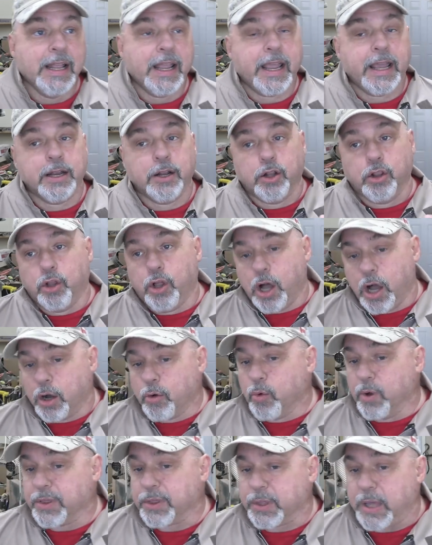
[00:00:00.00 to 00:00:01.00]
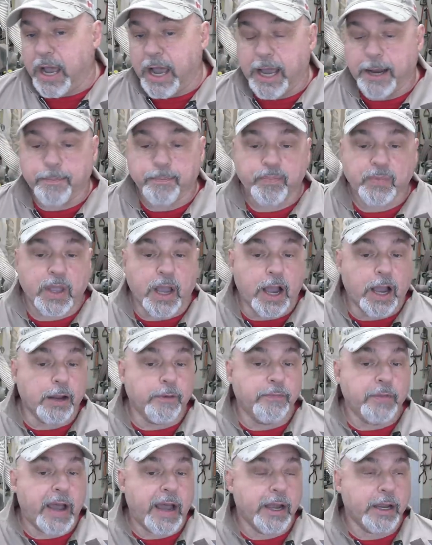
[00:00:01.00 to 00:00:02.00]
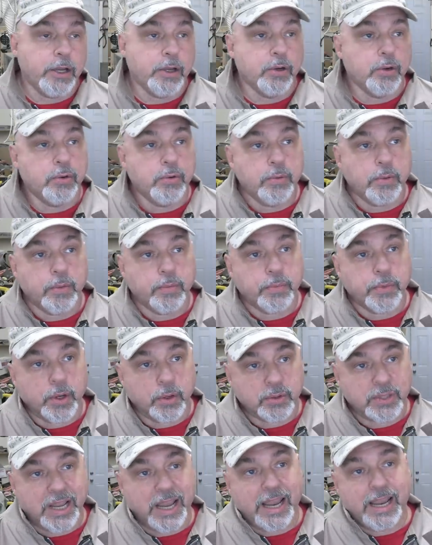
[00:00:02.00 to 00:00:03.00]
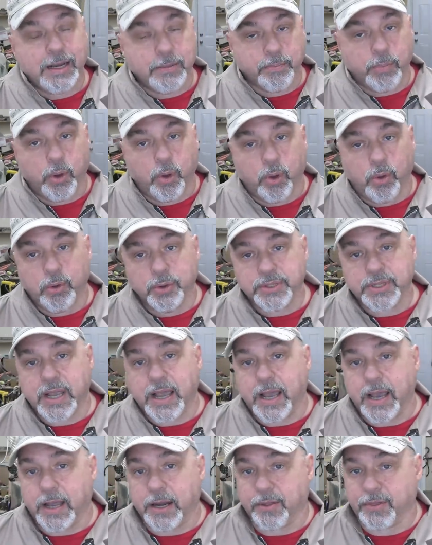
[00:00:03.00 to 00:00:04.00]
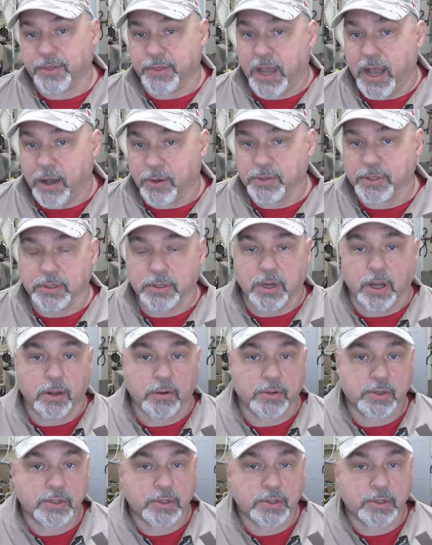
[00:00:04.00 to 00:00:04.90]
And along with that, I value those 8 bowls at $1,000.